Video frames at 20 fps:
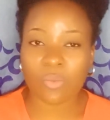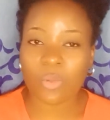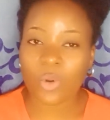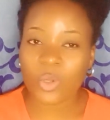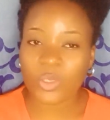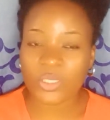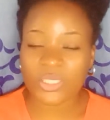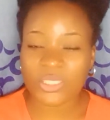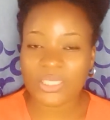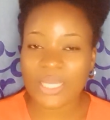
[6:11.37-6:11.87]

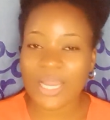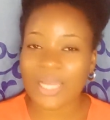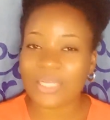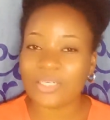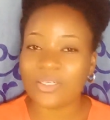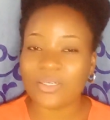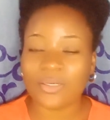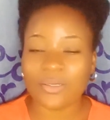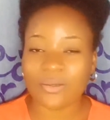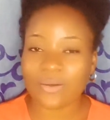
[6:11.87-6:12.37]
money
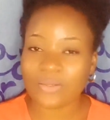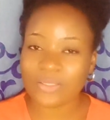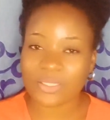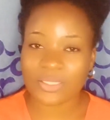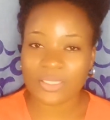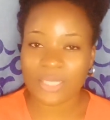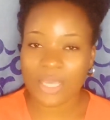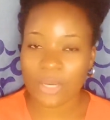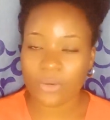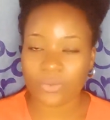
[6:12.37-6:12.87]
and
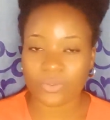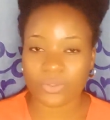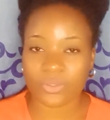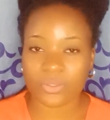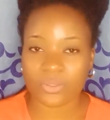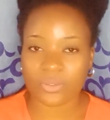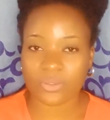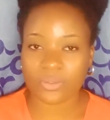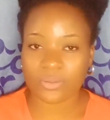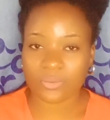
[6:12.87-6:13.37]
nothing
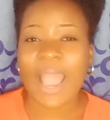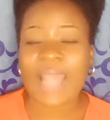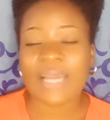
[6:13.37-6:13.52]
else.